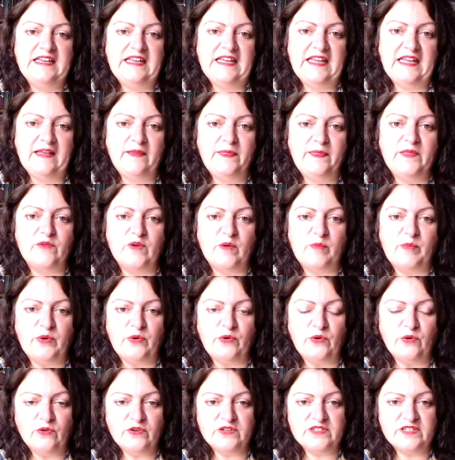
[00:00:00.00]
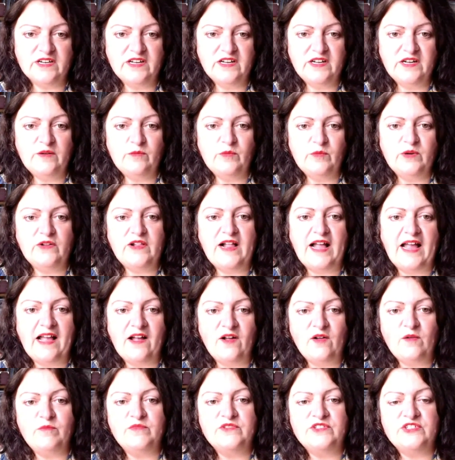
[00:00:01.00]
in the report will
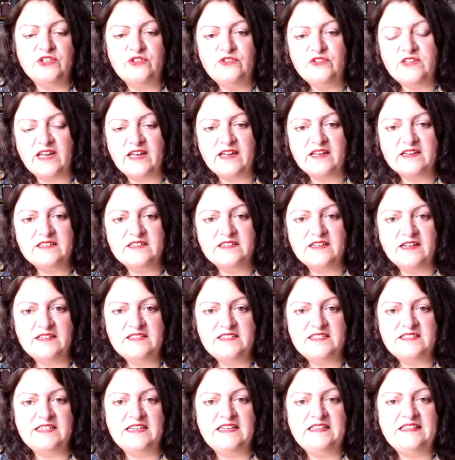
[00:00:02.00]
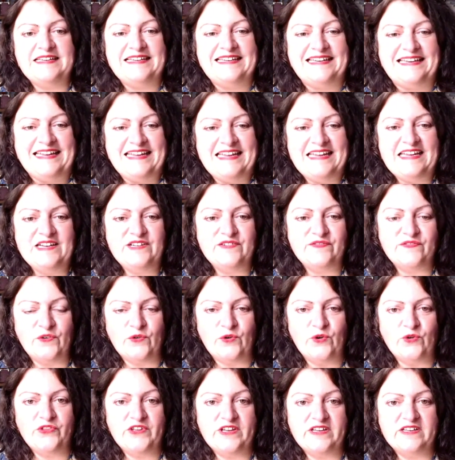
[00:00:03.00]
help do that and see the need
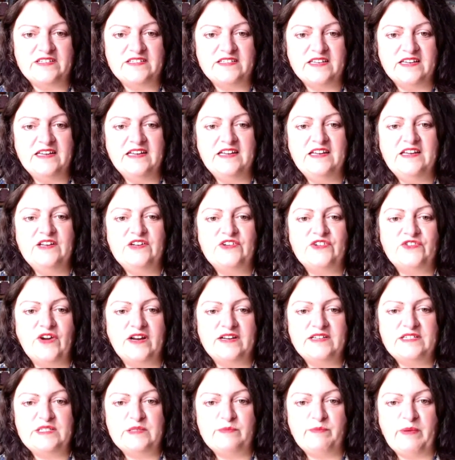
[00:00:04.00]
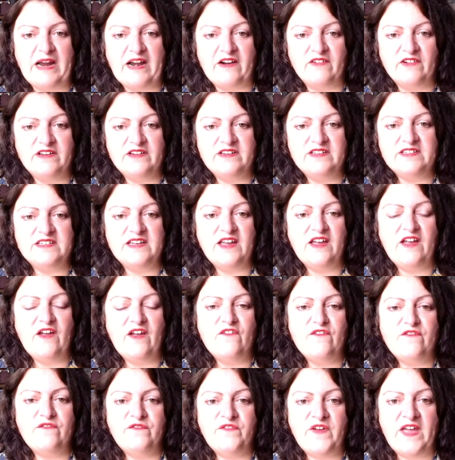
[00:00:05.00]
for this transparent,
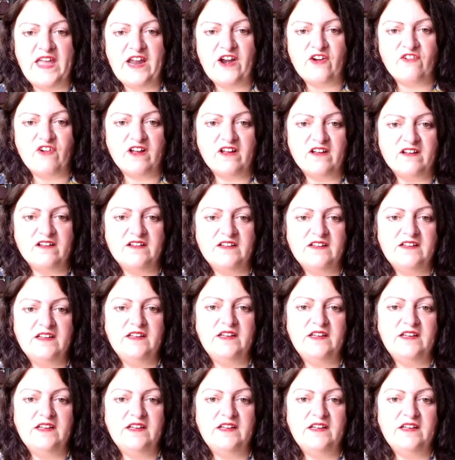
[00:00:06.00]
fairer,